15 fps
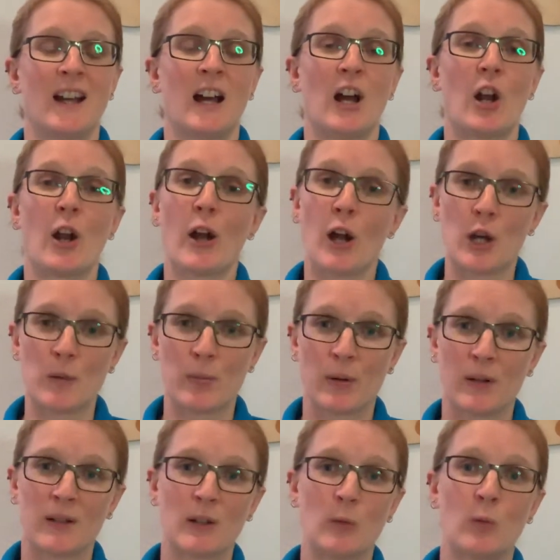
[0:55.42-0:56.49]
And I hope
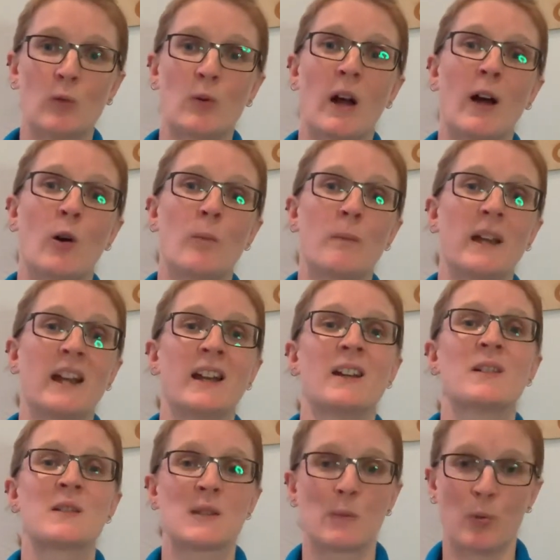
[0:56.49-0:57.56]
you will help me
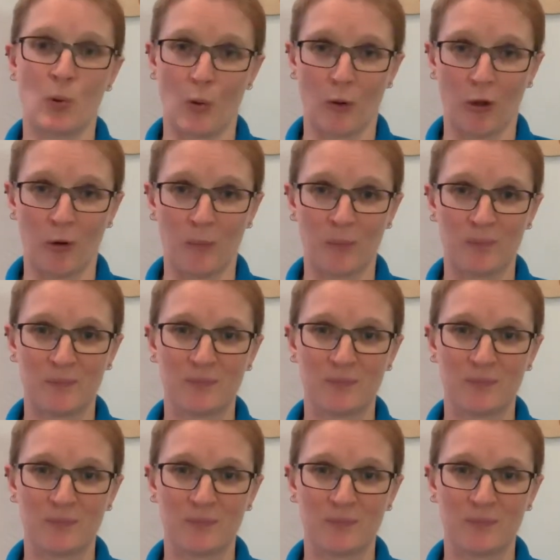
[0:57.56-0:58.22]
support them.